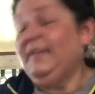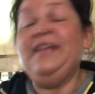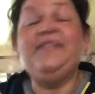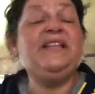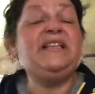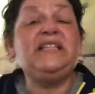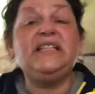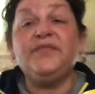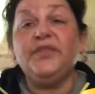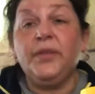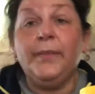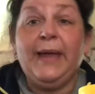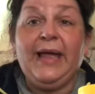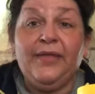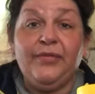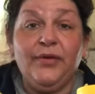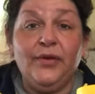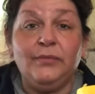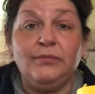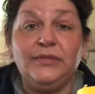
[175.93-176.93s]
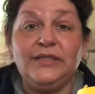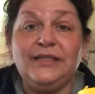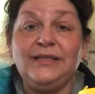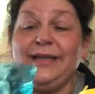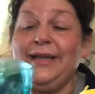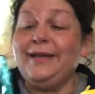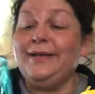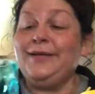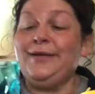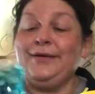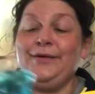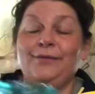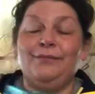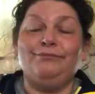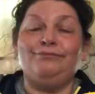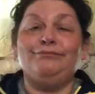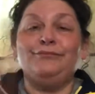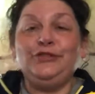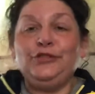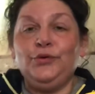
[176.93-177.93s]
This is for the bathroom, just like, you know,
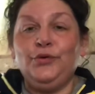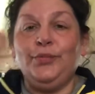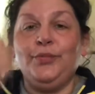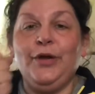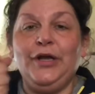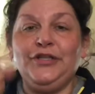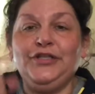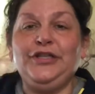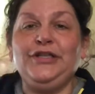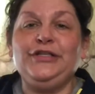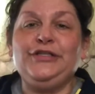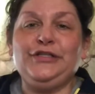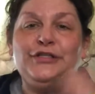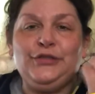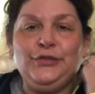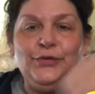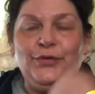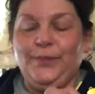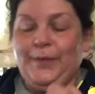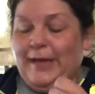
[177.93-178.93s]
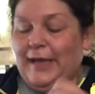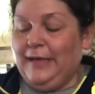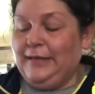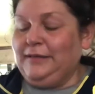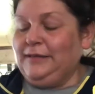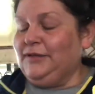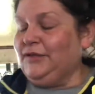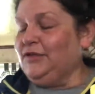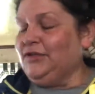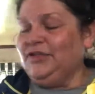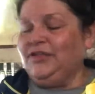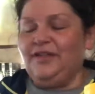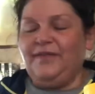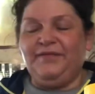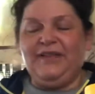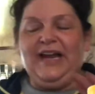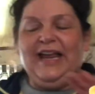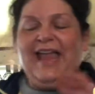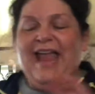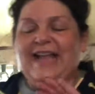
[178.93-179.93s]
toothbrushes, toothpaste. This is stuff
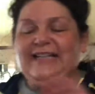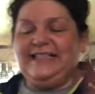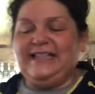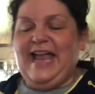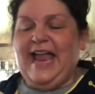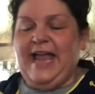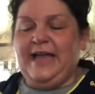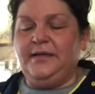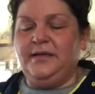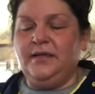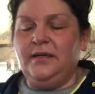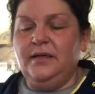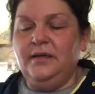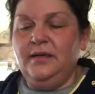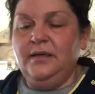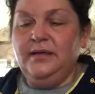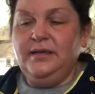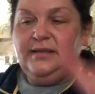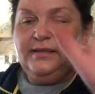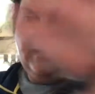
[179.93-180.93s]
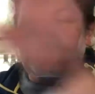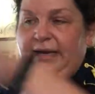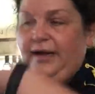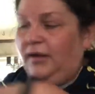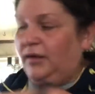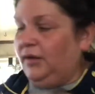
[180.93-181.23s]
that I can't stand sitting